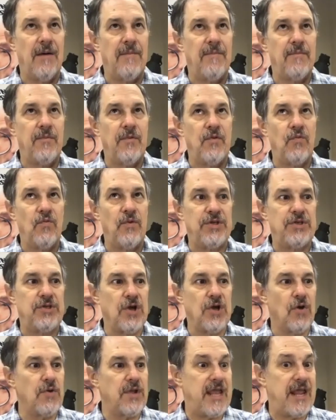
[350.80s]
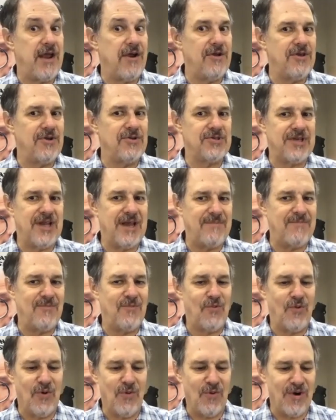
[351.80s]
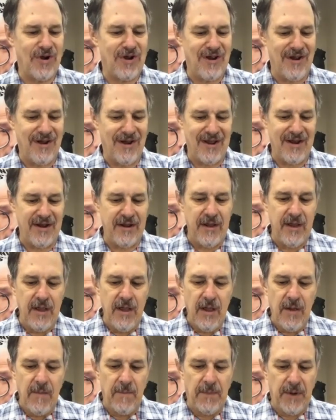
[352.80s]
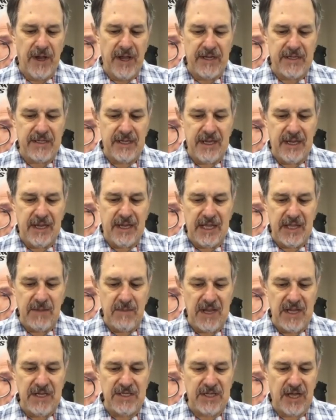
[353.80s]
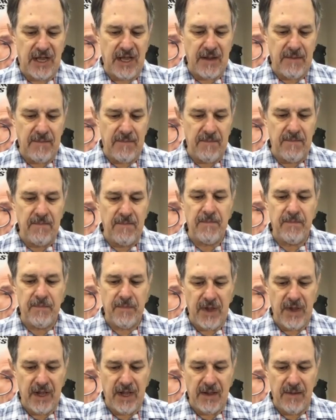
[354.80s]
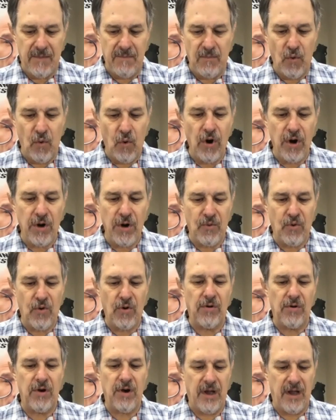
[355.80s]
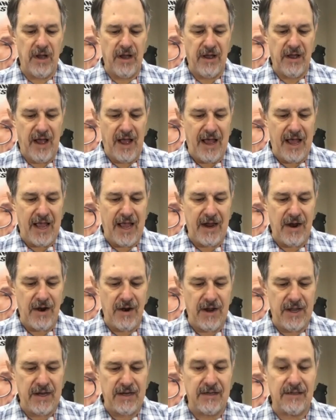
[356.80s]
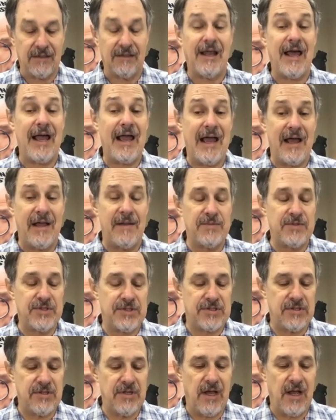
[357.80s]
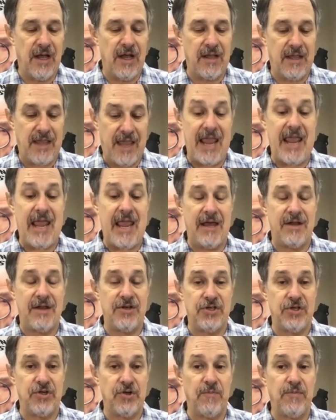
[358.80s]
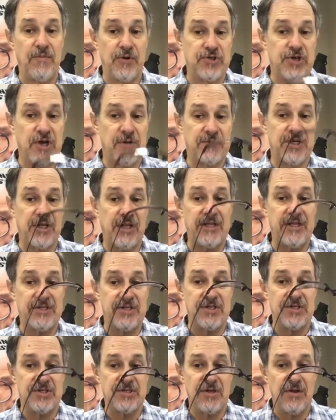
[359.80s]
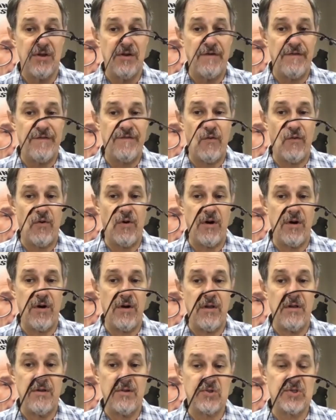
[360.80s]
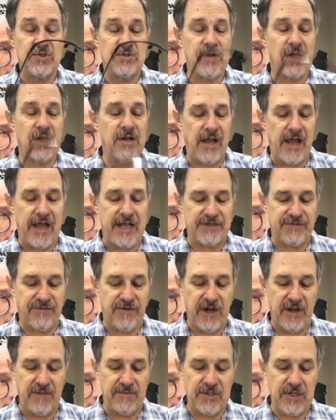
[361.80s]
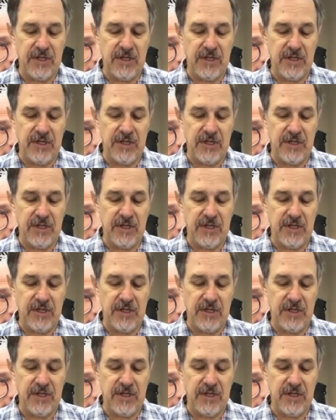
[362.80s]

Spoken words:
We don't carry those yet. We're working on it. But in the meantime, more and more higher end labs can do prescription lenses for sunglass frames.